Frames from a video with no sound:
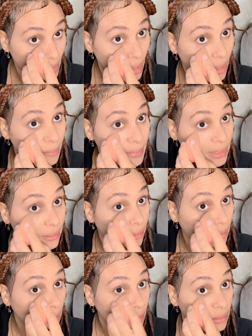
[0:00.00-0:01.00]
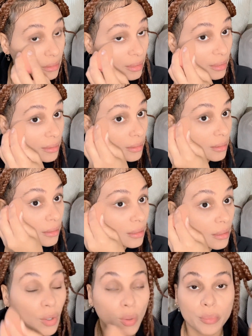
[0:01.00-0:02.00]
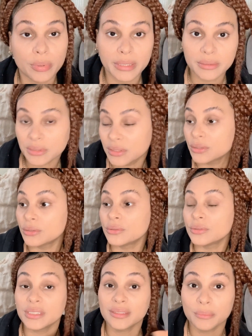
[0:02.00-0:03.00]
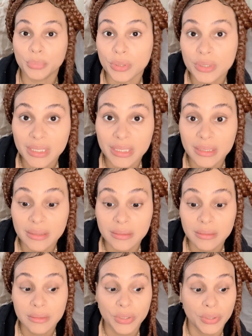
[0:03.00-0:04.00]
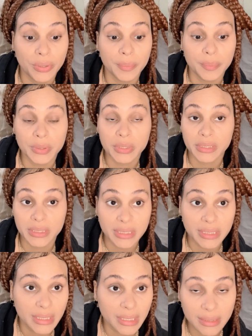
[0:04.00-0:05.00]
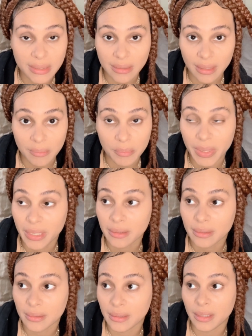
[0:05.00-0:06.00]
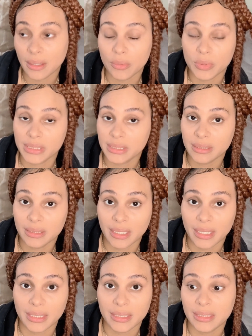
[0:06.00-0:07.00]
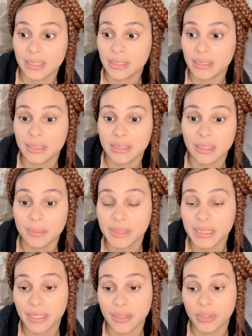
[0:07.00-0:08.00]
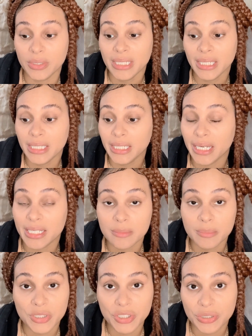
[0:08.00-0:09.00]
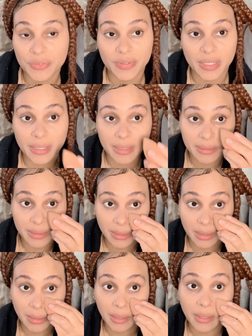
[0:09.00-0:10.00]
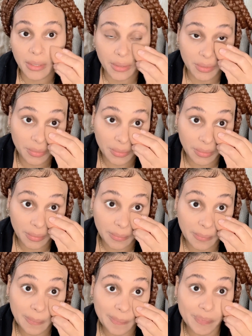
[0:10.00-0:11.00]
I mean, like brownstones in Brooklyn. You know, Brooklyn is not the same back like how it was in the 90s. It's upscale. It has been gentrified. You know,